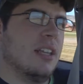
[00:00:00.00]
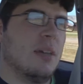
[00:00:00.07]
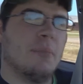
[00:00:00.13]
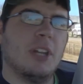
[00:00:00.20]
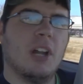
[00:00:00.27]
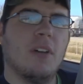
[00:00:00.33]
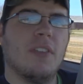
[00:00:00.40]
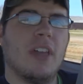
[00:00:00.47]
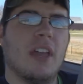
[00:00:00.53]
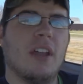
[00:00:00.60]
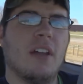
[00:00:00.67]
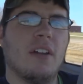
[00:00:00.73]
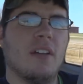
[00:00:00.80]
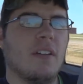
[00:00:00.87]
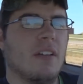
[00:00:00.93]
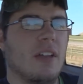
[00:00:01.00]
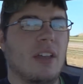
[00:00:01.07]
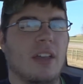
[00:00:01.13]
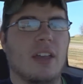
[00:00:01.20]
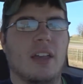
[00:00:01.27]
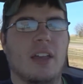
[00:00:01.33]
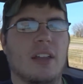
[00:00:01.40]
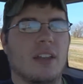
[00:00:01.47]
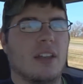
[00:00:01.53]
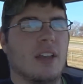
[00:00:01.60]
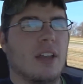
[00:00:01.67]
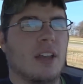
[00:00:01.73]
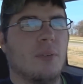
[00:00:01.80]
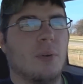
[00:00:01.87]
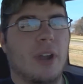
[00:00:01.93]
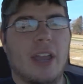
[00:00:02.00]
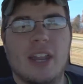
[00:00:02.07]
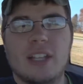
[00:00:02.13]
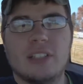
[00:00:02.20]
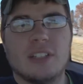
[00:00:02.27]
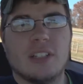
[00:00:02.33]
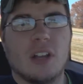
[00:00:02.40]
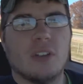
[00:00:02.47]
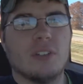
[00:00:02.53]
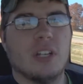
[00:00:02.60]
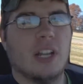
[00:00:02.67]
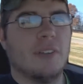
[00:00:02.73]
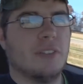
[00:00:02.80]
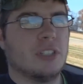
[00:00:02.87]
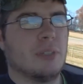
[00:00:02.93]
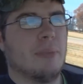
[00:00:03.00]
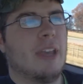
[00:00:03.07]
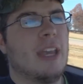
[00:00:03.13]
Let me know there, and we're headed to go deliver some